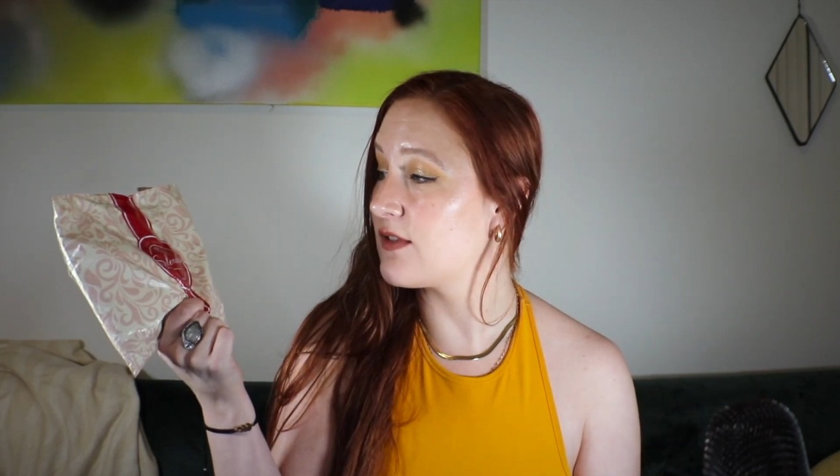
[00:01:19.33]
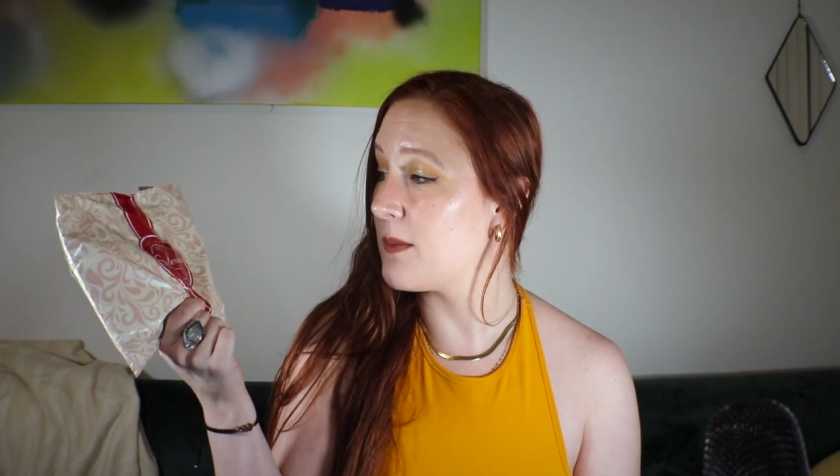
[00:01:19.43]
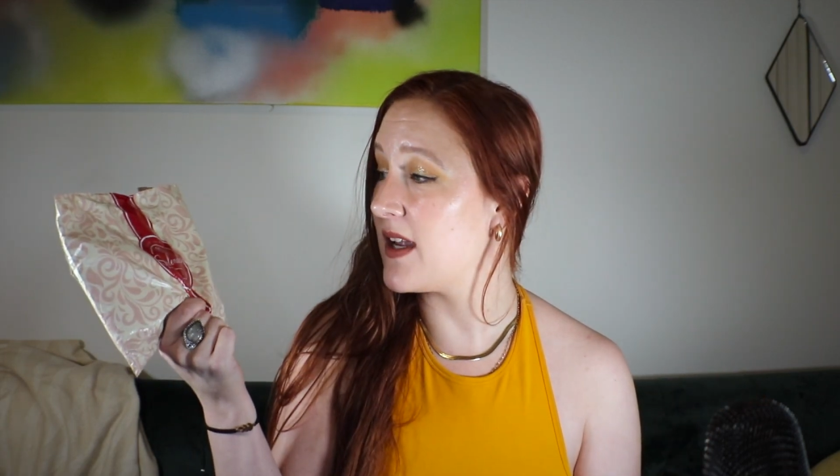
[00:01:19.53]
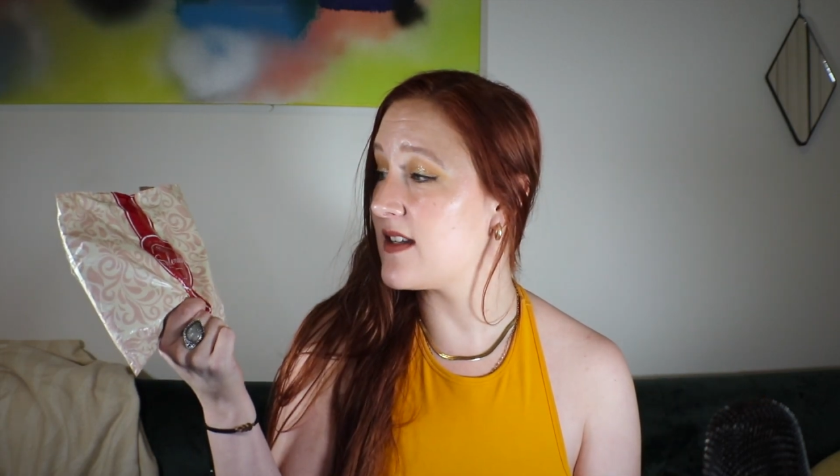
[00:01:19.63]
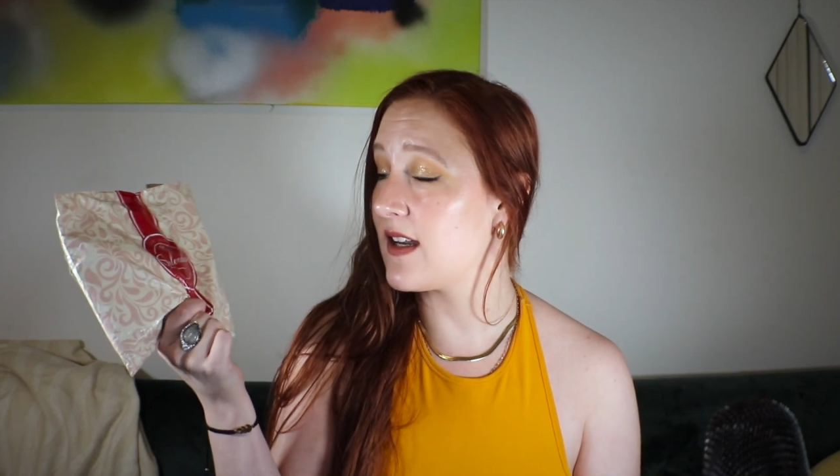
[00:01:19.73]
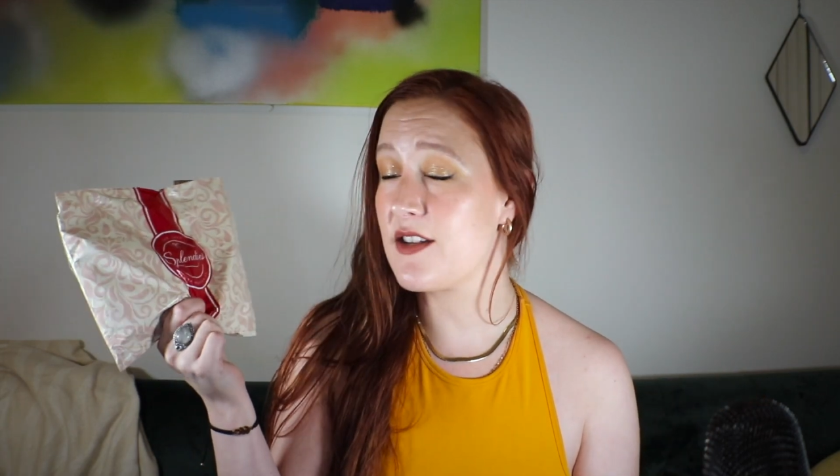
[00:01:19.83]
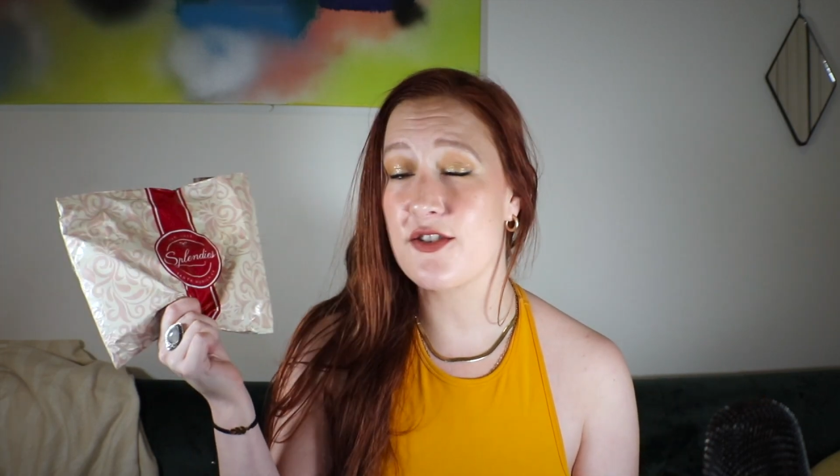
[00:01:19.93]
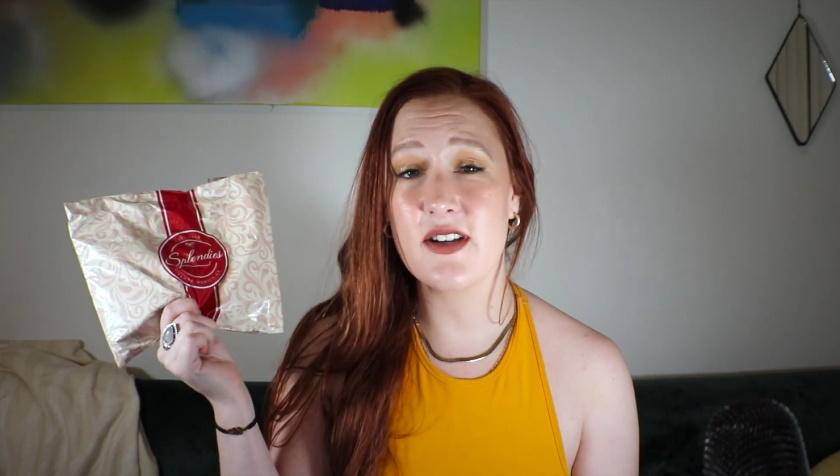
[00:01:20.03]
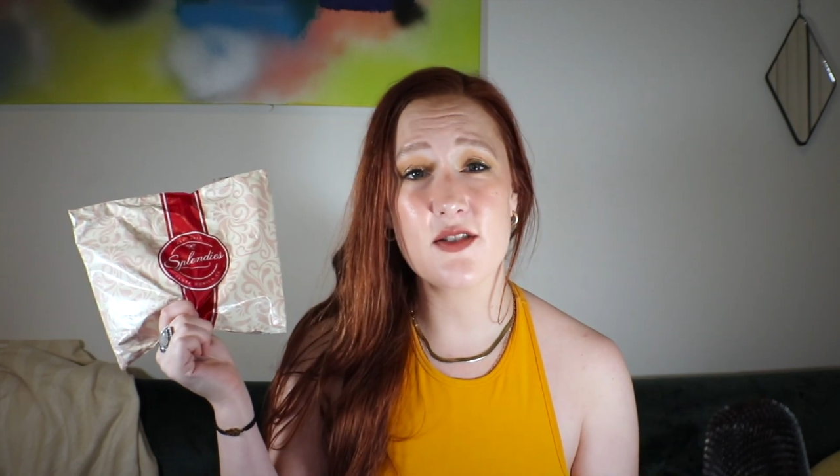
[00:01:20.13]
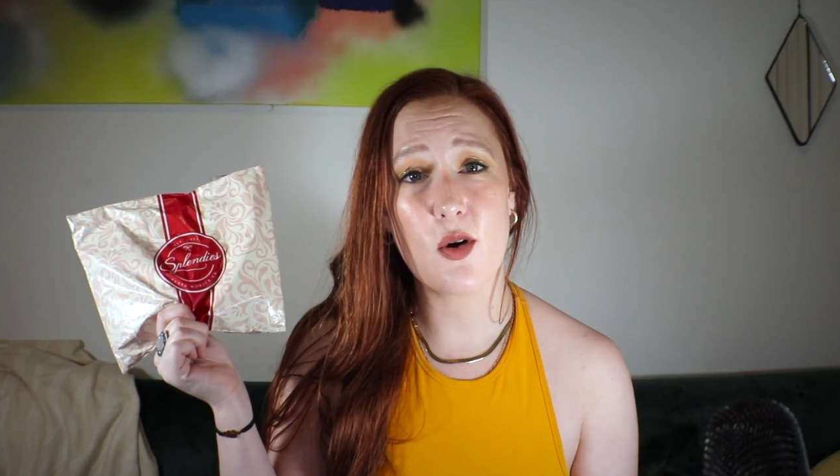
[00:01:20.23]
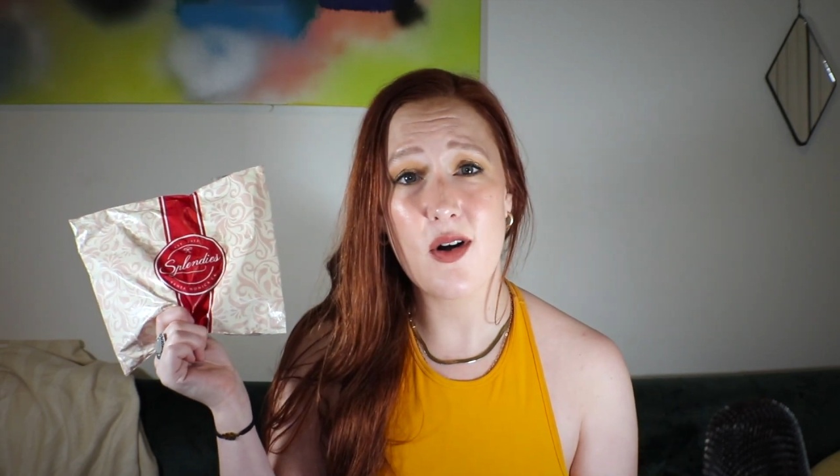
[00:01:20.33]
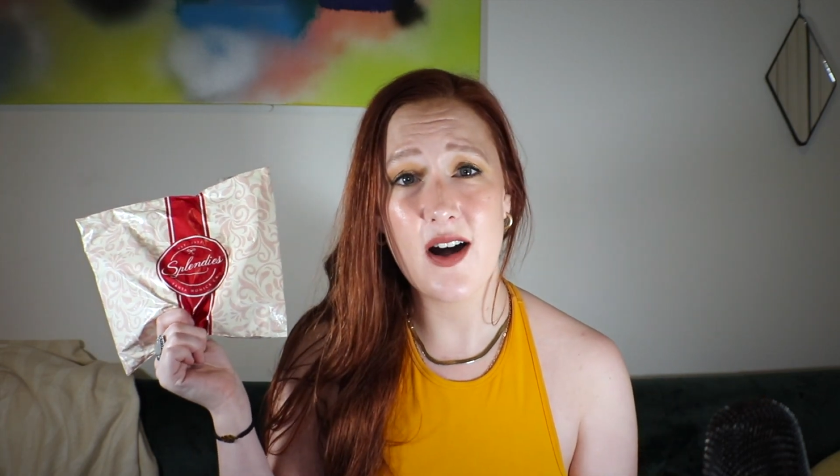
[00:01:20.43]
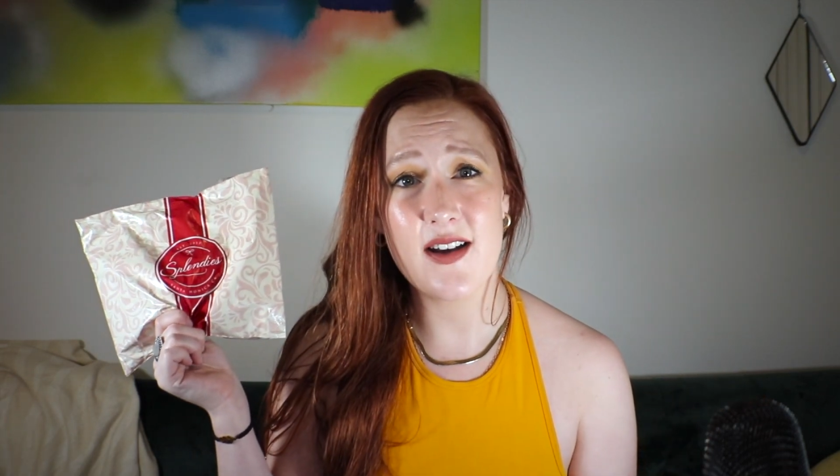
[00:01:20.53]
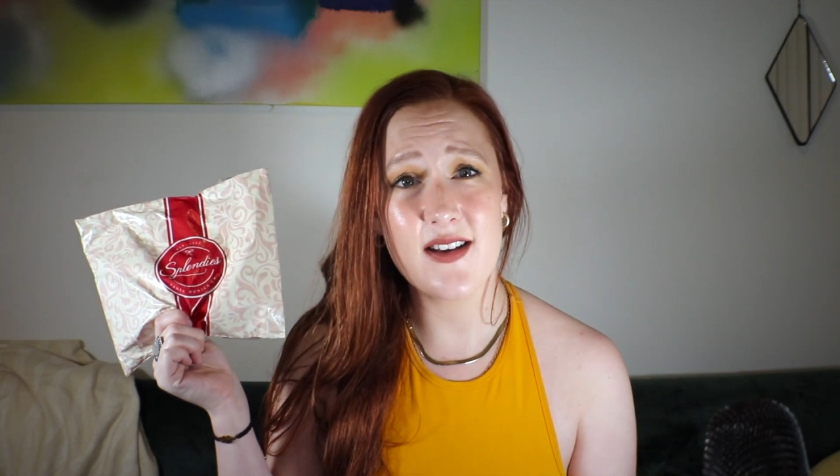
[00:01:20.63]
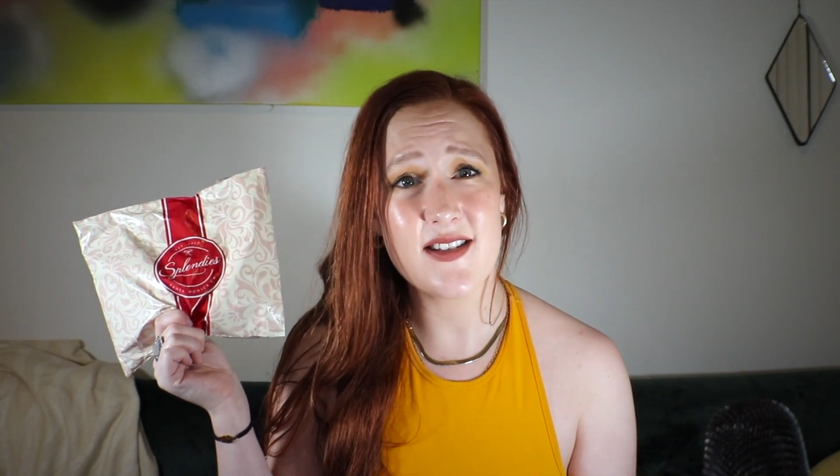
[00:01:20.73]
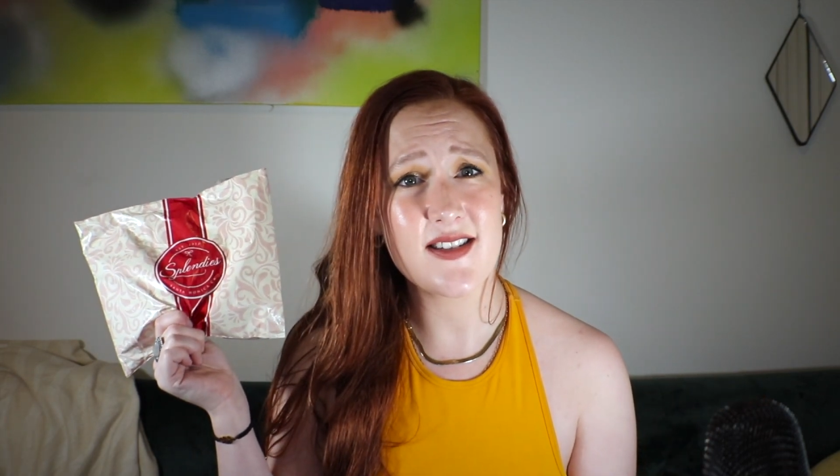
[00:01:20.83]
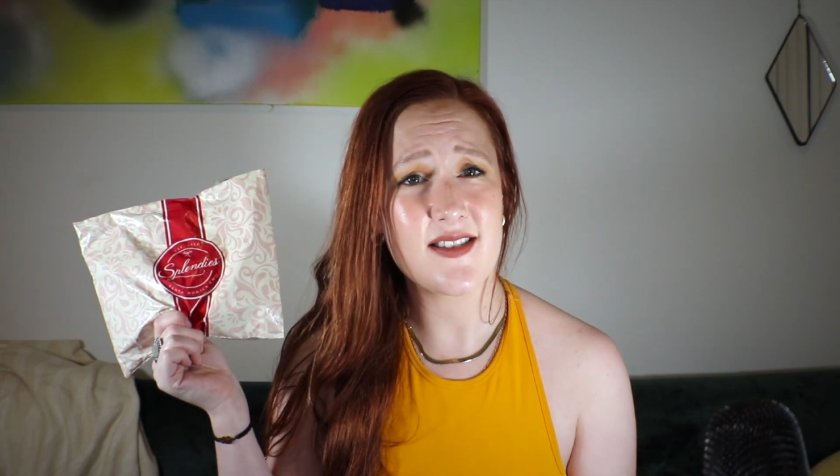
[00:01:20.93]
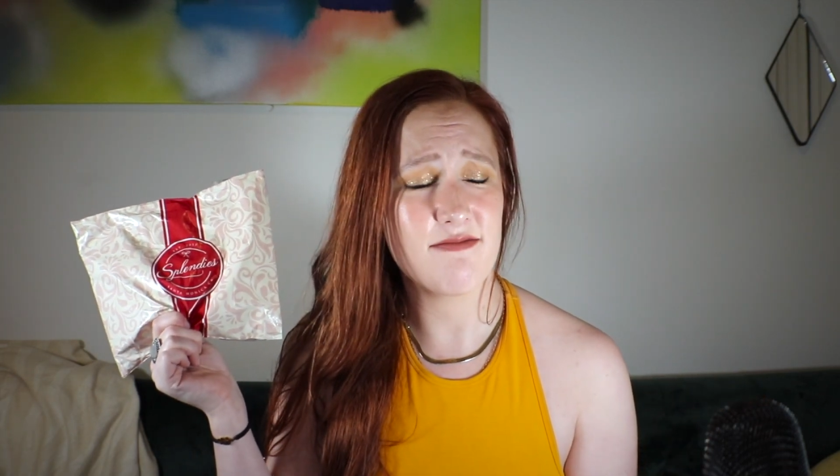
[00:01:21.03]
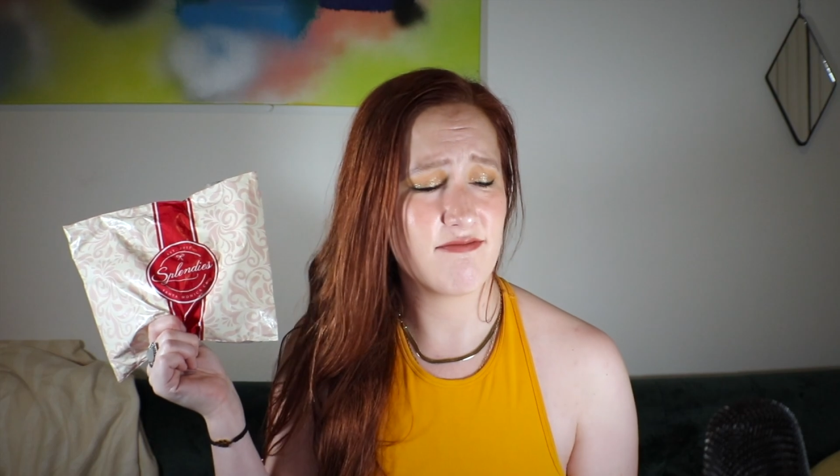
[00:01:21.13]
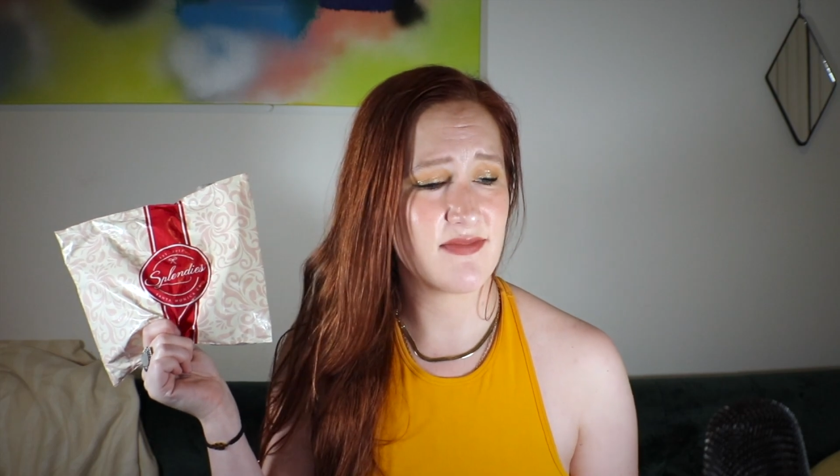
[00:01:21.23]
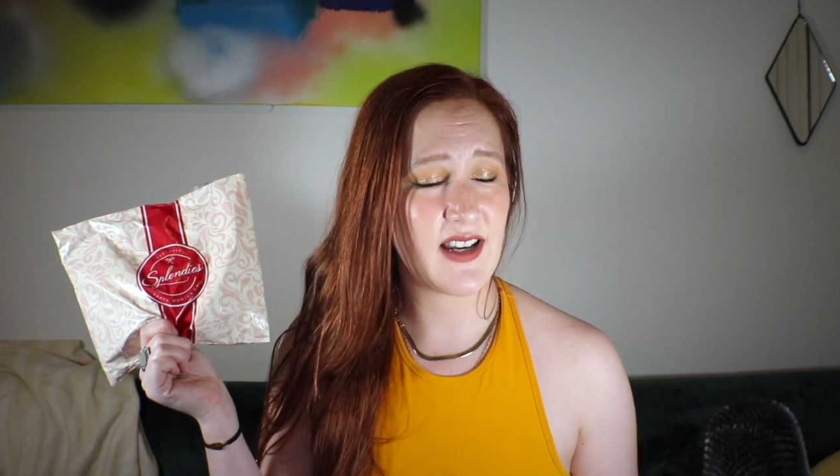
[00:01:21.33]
romantic interest, or it just,